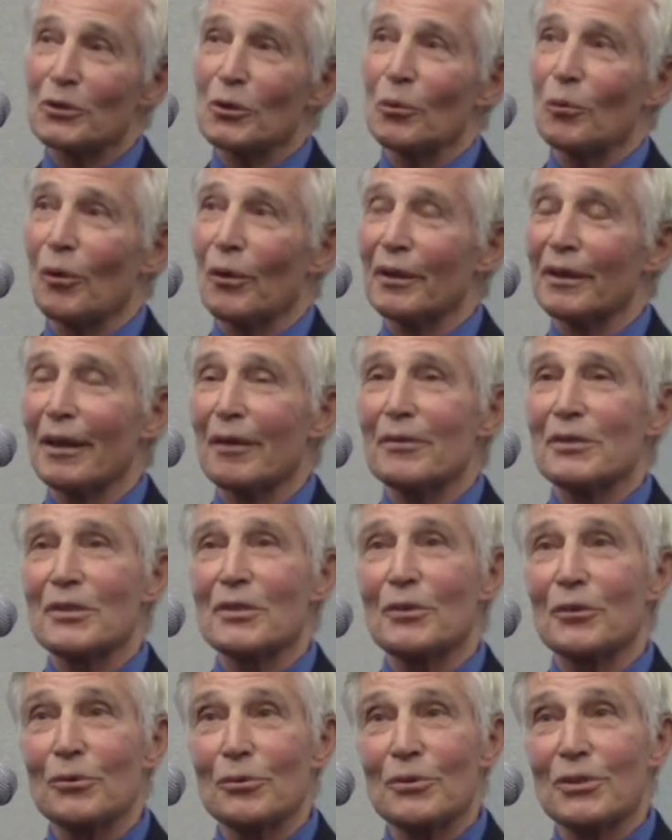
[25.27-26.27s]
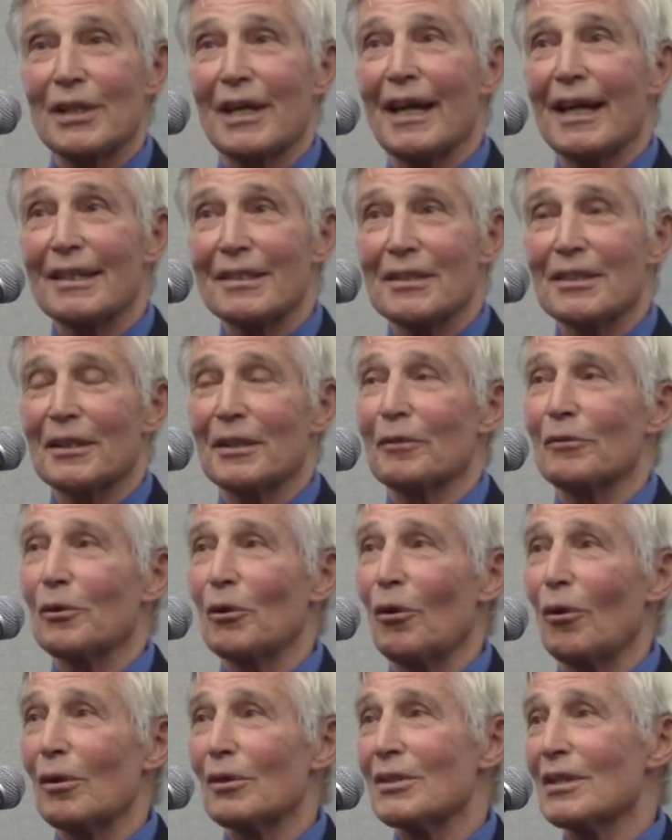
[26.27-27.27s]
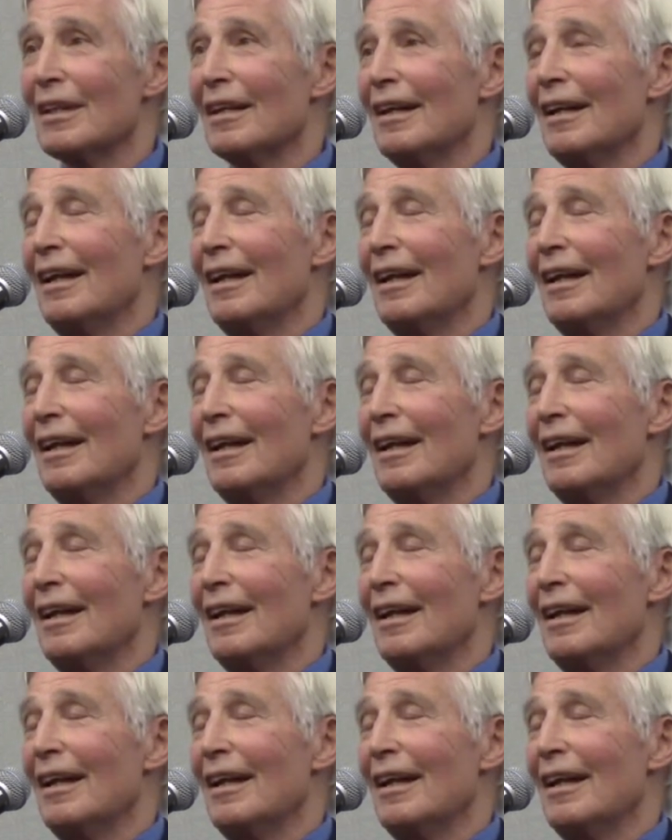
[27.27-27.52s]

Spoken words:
to work, I was enthusiastic, of course,